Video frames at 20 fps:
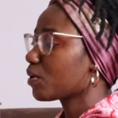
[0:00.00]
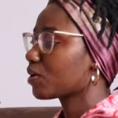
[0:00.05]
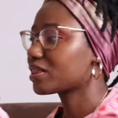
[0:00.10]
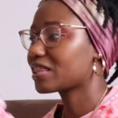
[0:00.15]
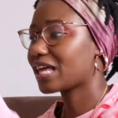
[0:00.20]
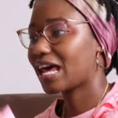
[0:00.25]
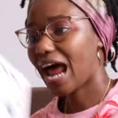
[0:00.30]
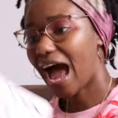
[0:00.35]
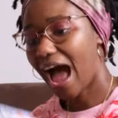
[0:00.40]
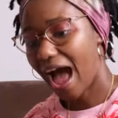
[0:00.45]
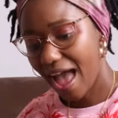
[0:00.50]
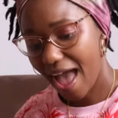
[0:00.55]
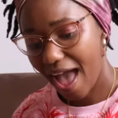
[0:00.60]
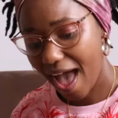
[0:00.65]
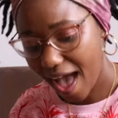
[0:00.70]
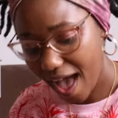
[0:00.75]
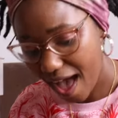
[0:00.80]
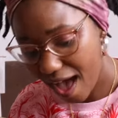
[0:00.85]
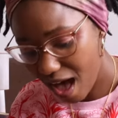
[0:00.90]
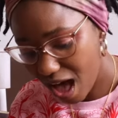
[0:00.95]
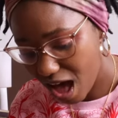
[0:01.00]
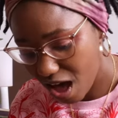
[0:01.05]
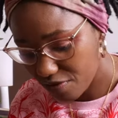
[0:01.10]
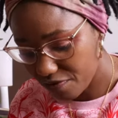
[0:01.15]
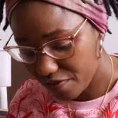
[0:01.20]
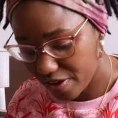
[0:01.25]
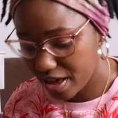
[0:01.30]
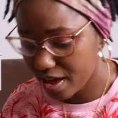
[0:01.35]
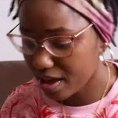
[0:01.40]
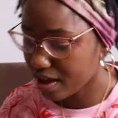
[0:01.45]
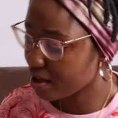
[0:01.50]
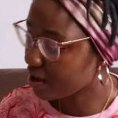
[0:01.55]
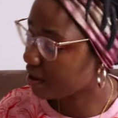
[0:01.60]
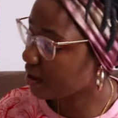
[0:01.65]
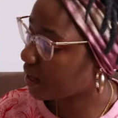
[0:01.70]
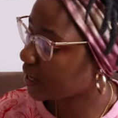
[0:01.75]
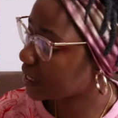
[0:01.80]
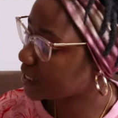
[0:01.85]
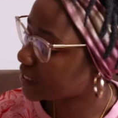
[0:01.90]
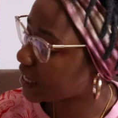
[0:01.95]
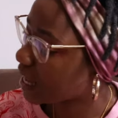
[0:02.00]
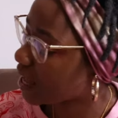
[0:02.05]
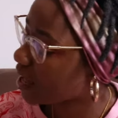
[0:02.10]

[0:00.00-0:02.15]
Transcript: book that I have is